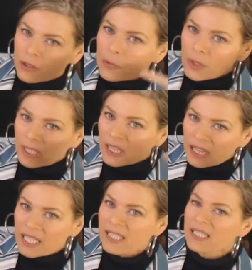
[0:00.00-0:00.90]
you were
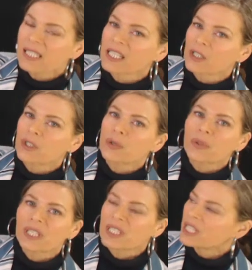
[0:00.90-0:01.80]
listening
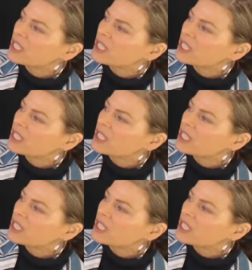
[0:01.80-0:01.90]
to the